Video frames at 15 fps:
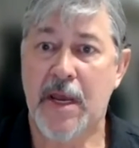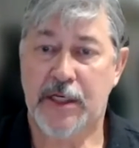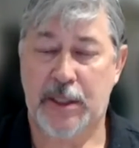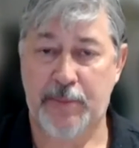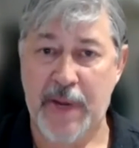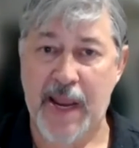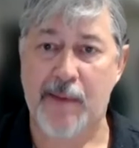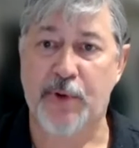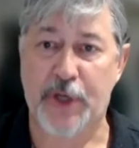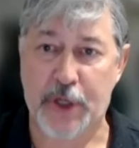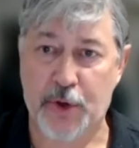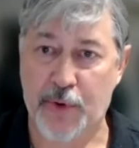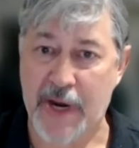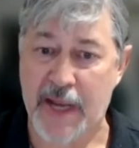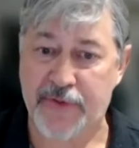to be able to
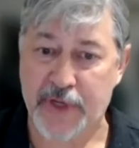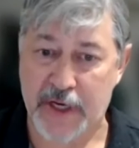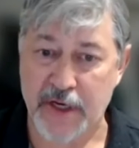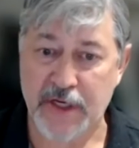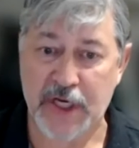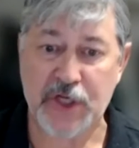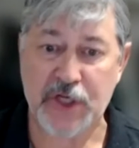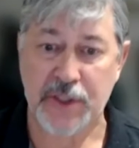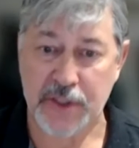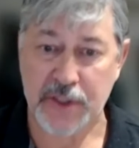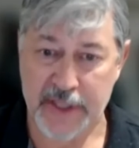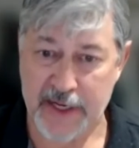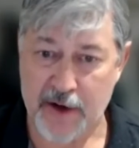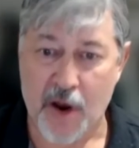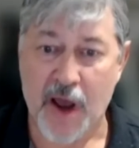create the conditions
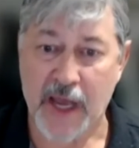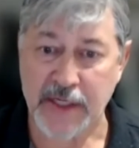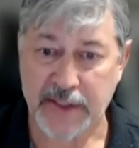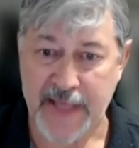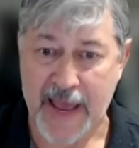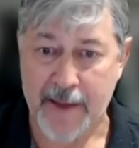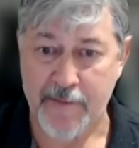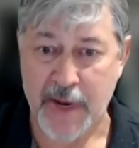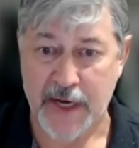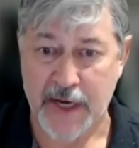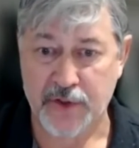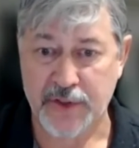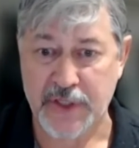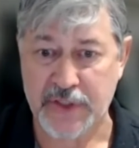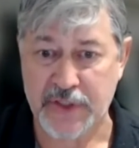that caused that
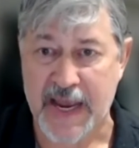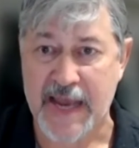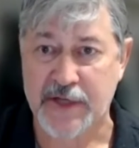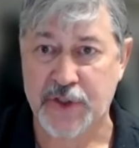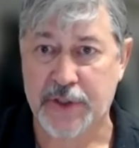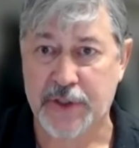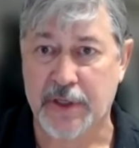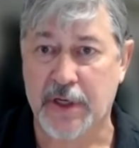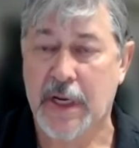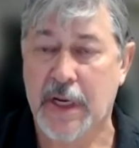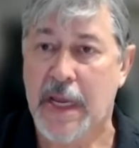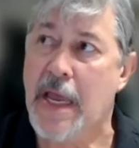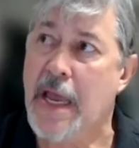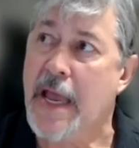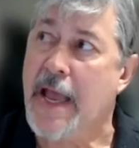major disaster.
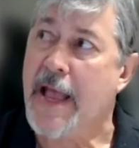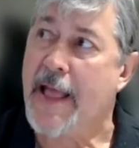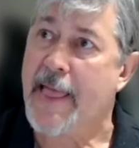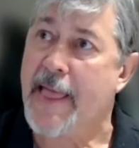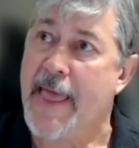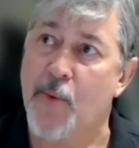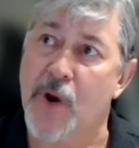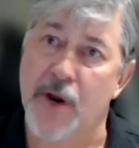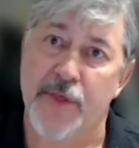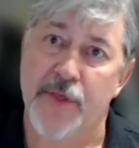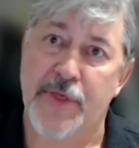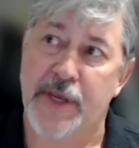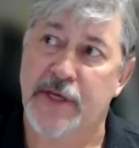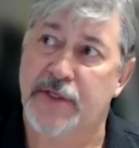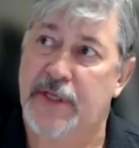And one of the
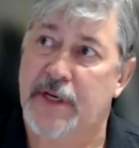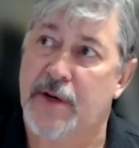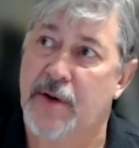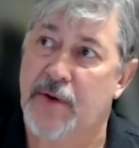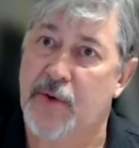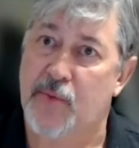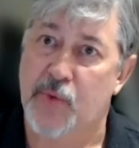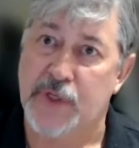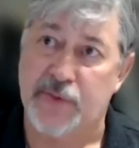things that was